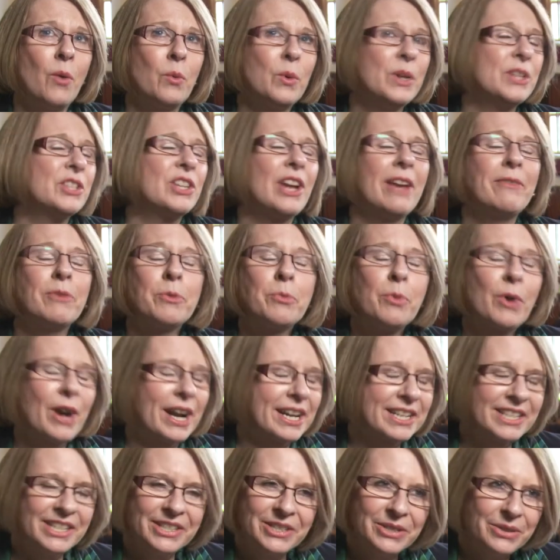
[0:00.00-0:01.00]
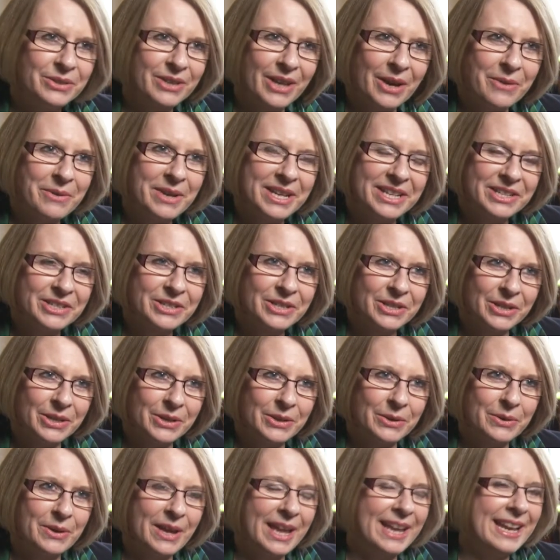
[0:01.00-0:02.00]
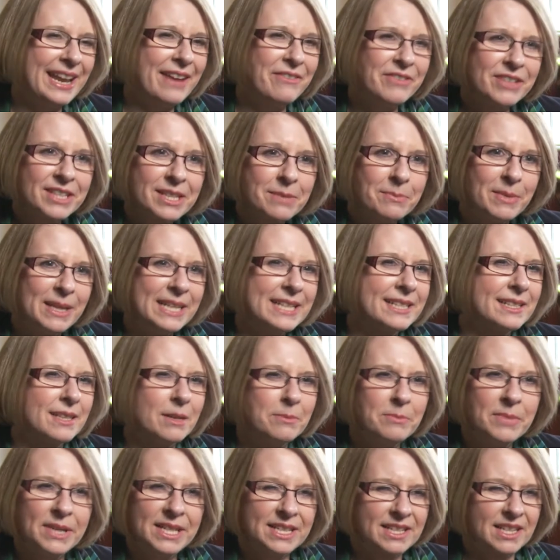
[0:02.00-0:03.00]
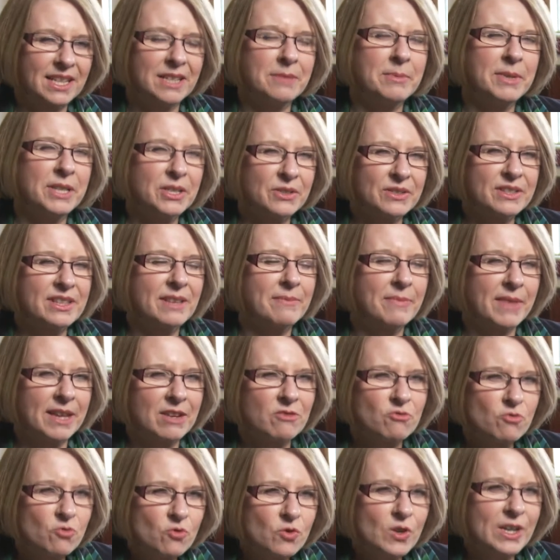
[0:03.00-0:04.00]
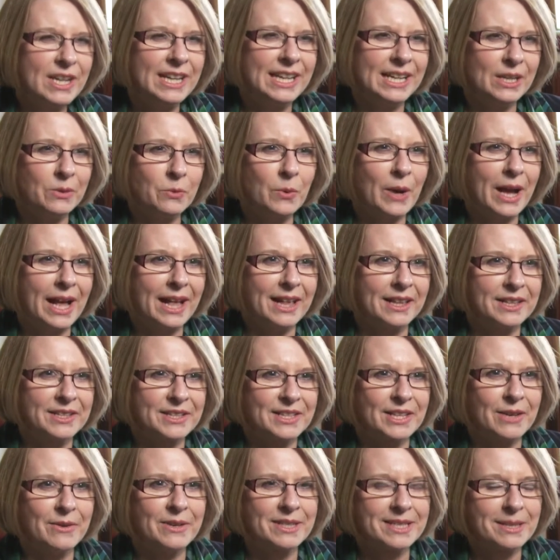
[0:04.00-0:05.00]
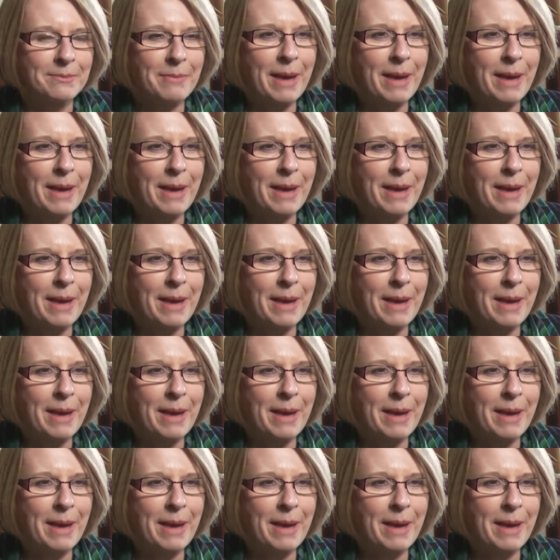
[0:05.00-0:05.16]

Whichever practice you go into, inevitably somebody's going to be doing something really well. So it's